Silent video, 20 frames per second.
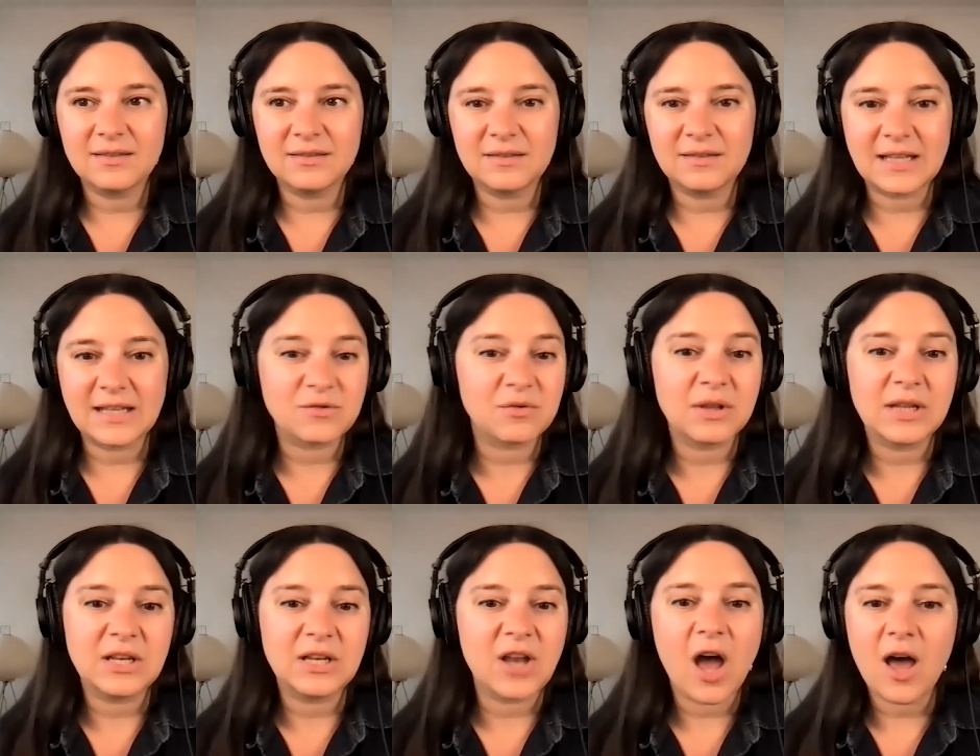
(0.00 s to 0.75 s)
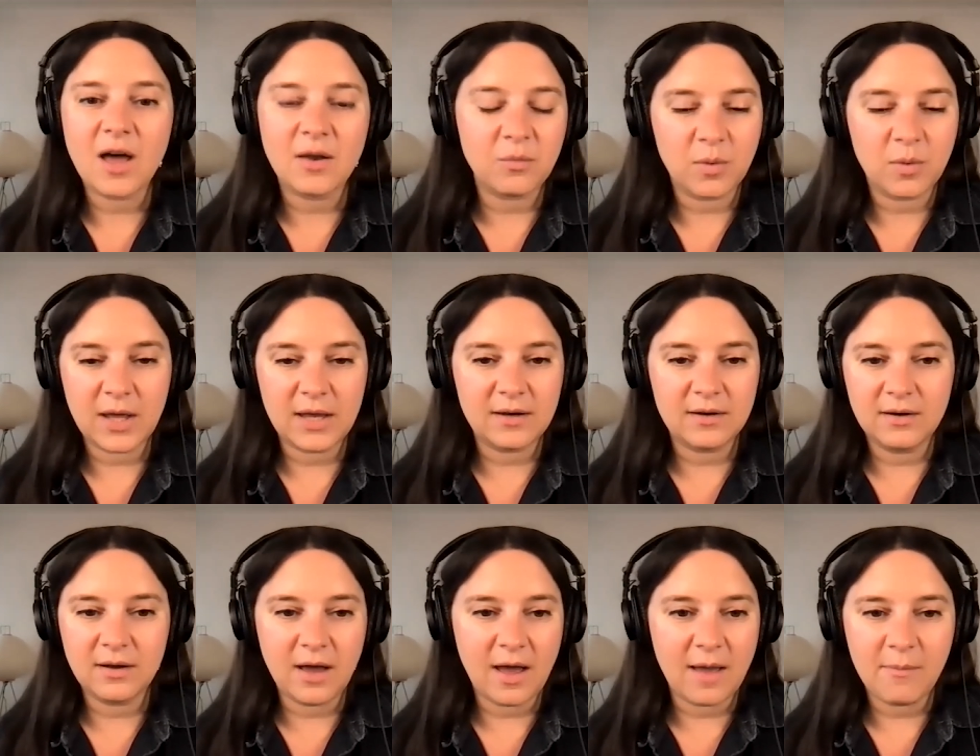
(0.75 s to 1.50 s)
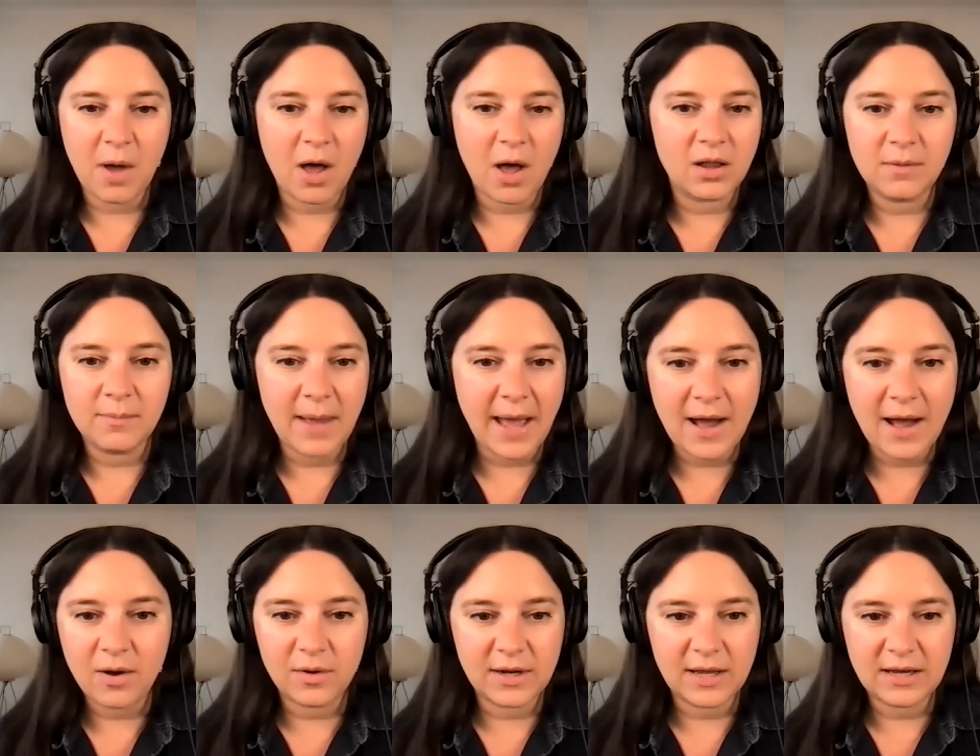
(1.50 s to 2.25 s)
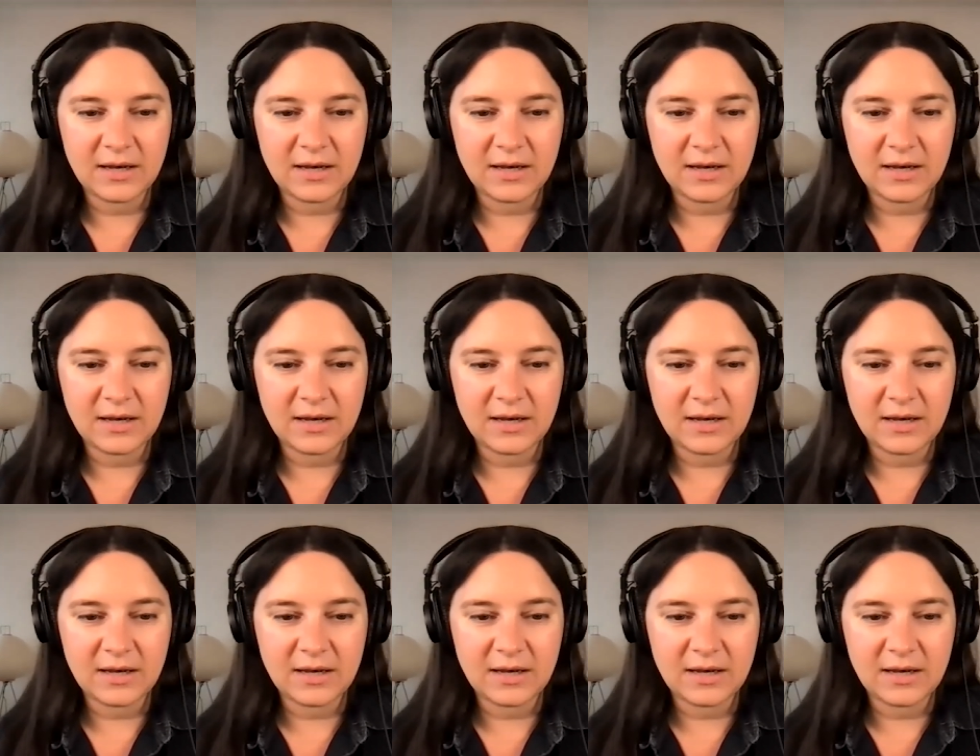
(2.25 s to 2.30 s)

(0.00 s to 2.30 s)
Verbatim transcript: that's really not what I'm all about.